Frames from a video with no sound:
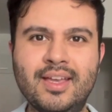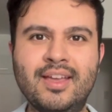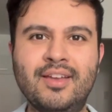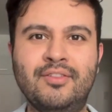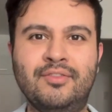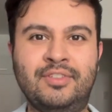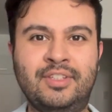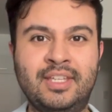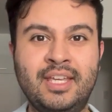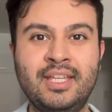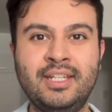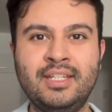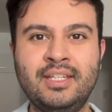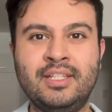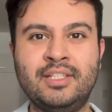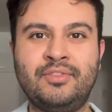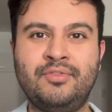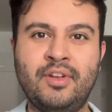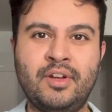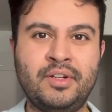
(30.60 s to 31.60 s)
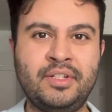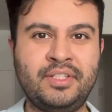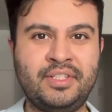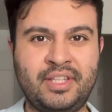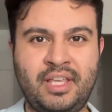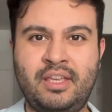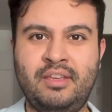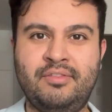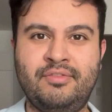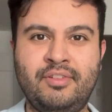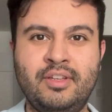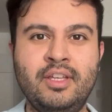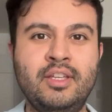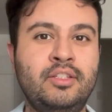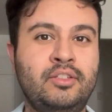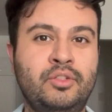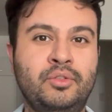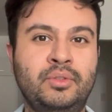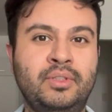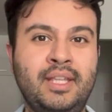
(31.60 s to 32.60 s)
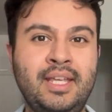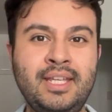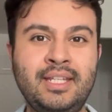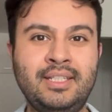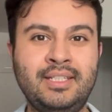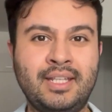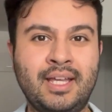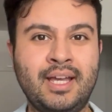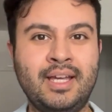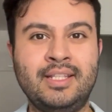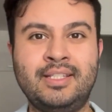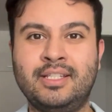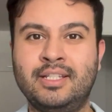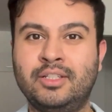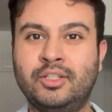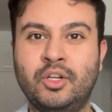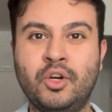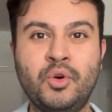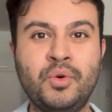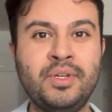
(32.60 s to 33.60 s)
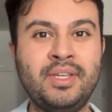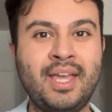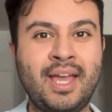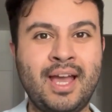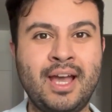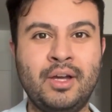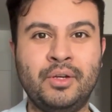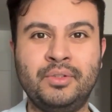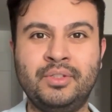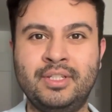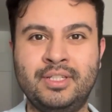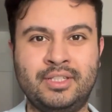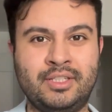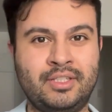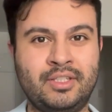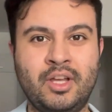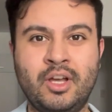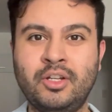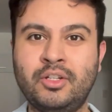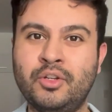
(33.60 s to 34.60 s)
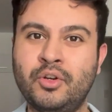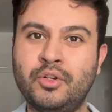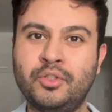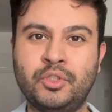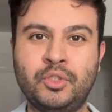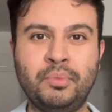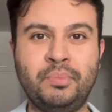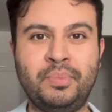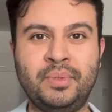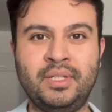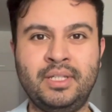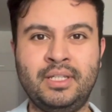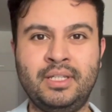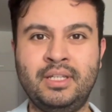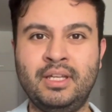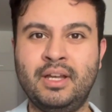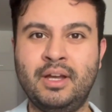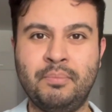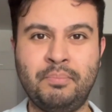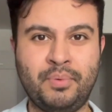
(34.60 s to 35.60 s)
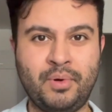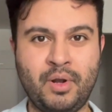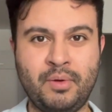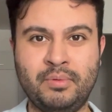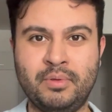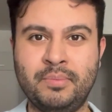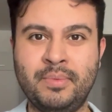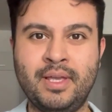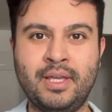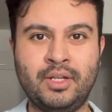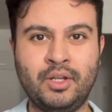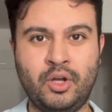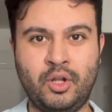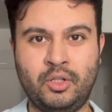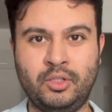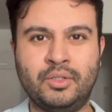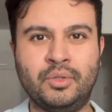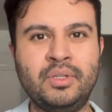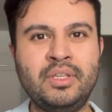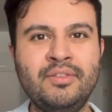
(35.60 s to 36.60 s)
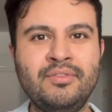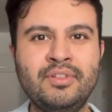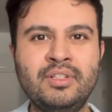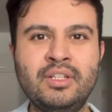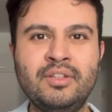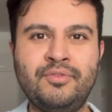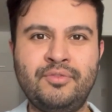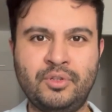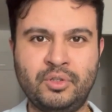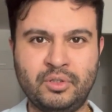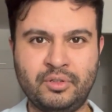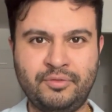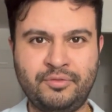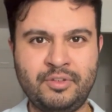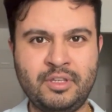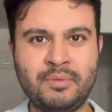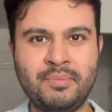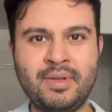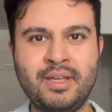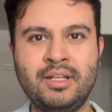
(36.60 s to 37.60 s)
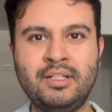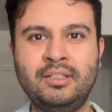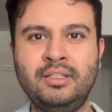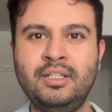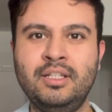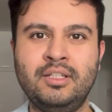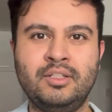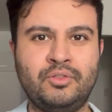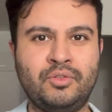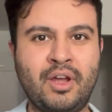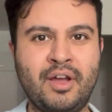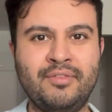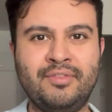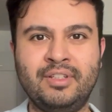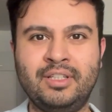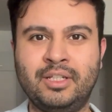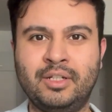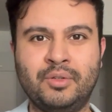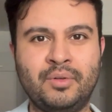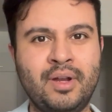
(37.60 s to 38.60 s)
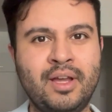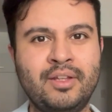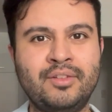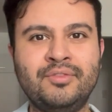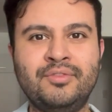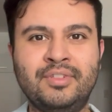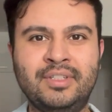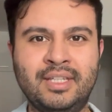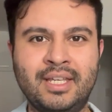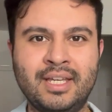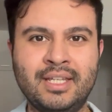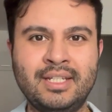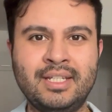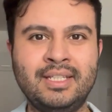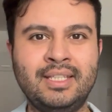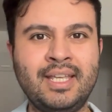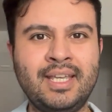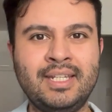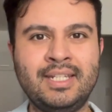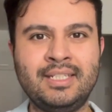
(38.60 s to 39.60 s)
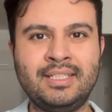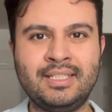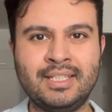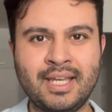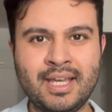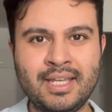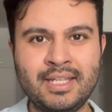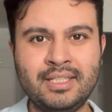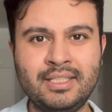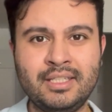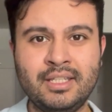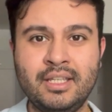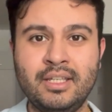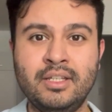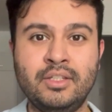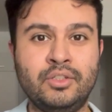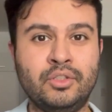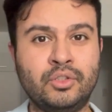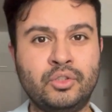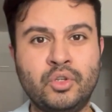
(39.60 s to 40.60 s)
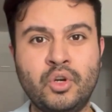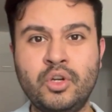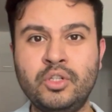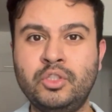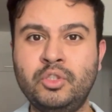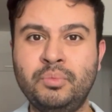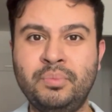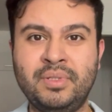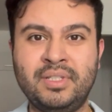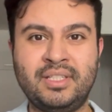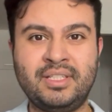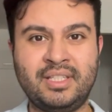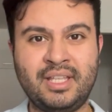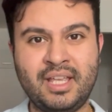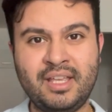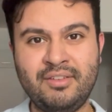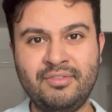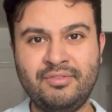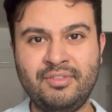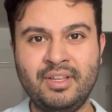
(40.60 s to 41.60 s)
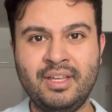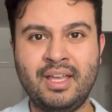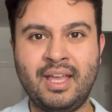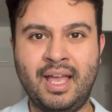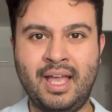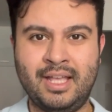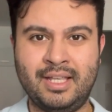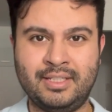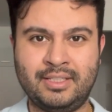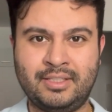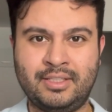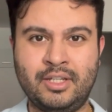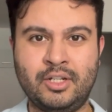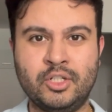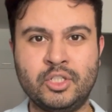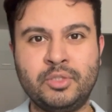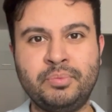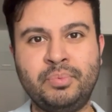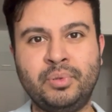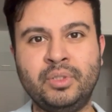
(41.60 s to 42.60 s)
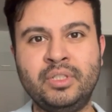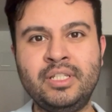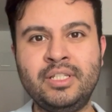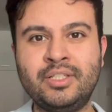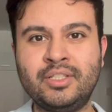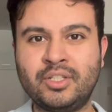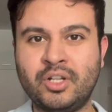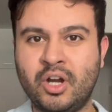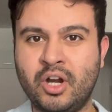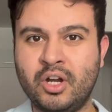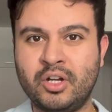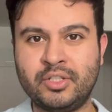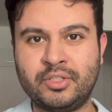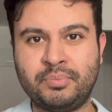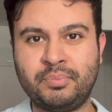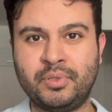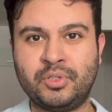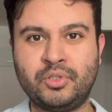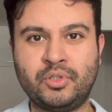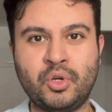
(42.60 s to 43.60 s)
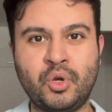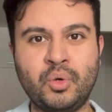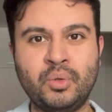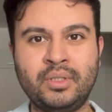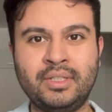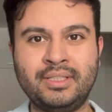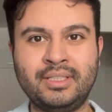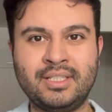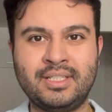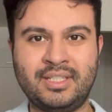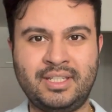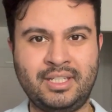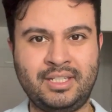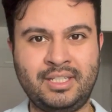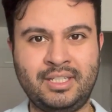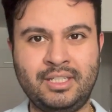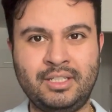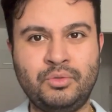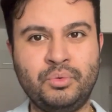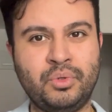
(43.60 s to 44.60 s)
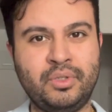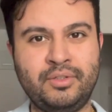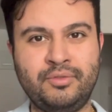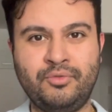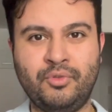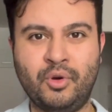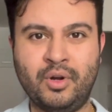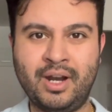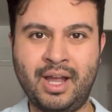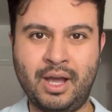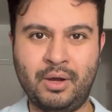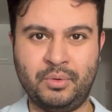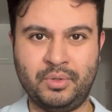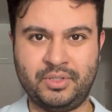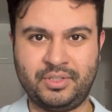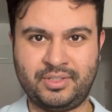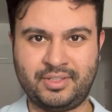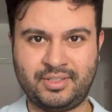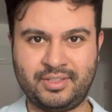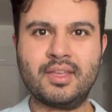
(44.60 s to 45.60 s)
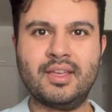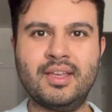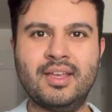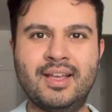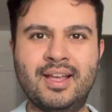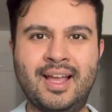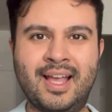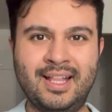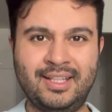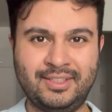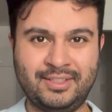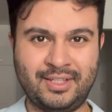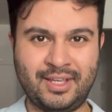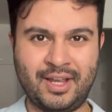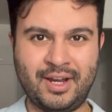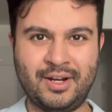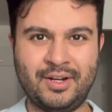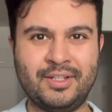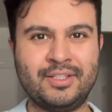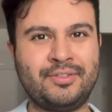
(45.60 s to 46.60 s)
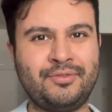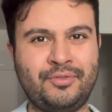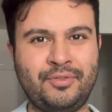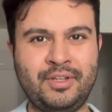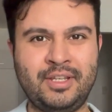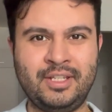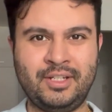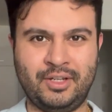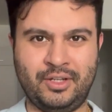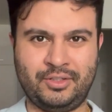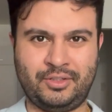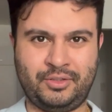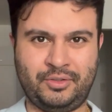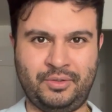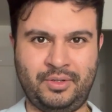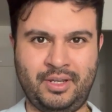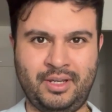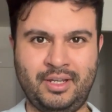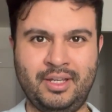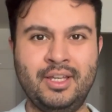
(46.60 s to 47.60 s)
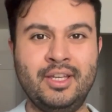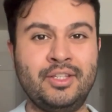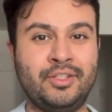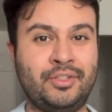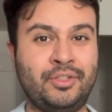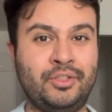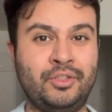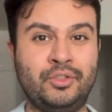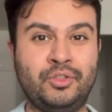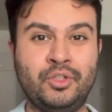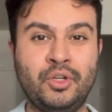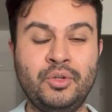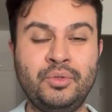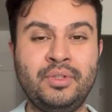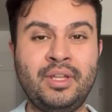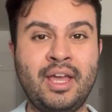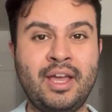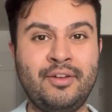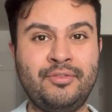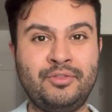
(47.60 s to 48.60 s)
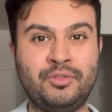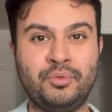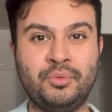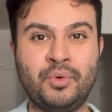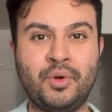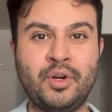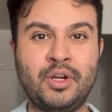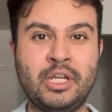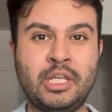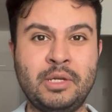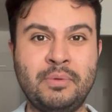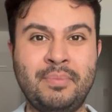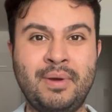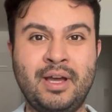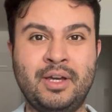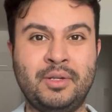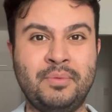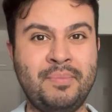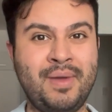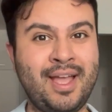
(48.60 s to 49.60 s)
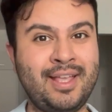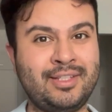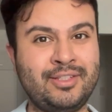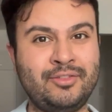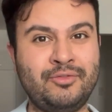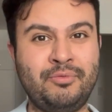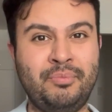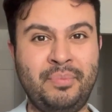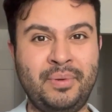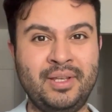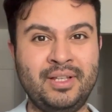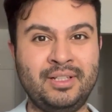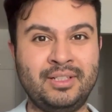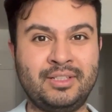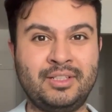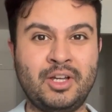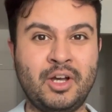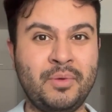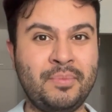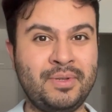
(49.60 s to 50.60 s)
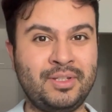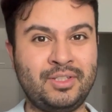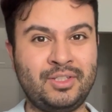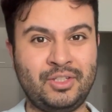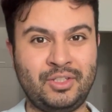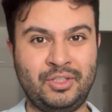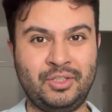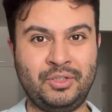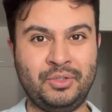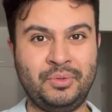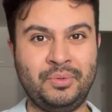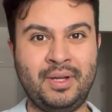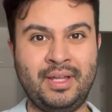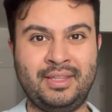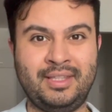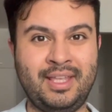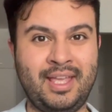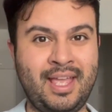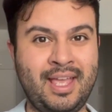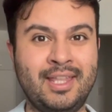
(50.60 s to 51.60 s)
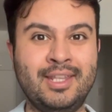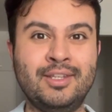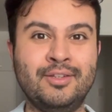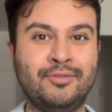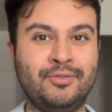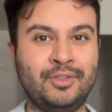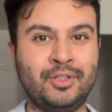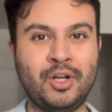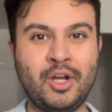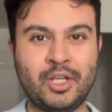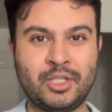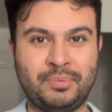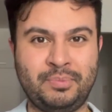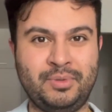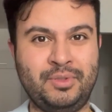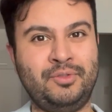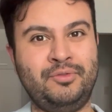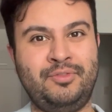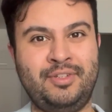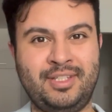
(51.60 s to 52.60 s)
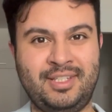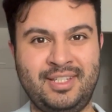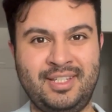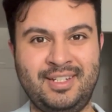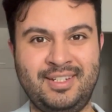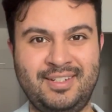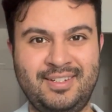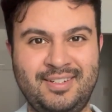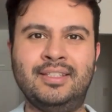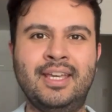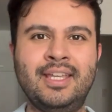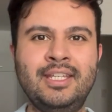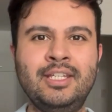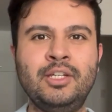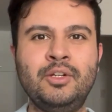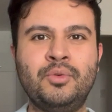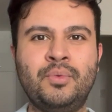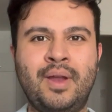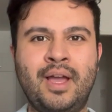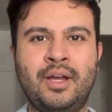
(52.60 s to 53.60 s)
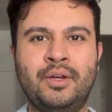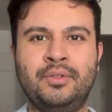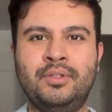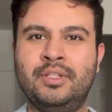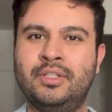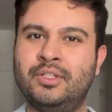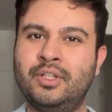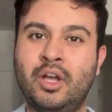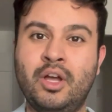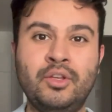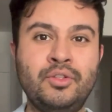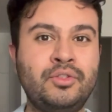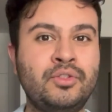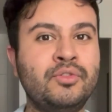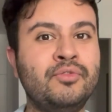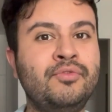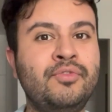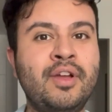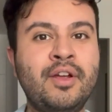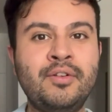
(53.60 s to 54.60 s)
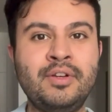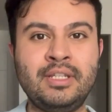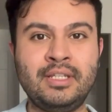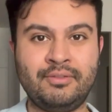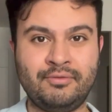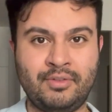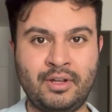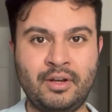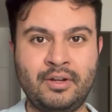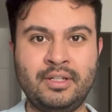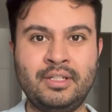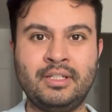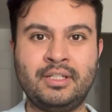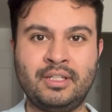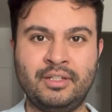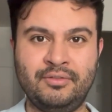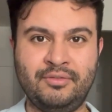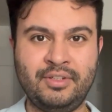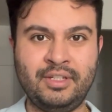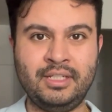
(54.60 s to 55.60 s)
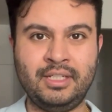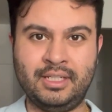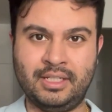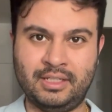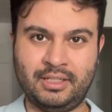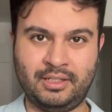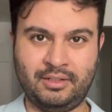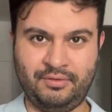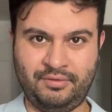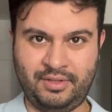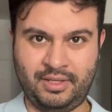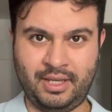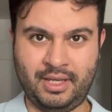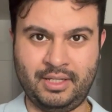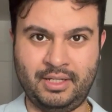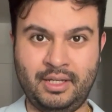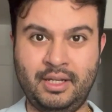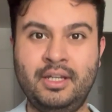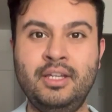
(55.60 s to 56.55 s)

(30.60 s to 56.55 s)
Vienna is very safe, so late nights and going out is not going to be a problem at all. So even if you're a female traveling around Vienna late at night, you're going to be safe as there's police cars patrolling the city 24 hours. Healthcare is free in Austria, so you don't have to worry about a massive bill coming to you at the end of your hospital visit. Getting around is also very convenient in Vienna.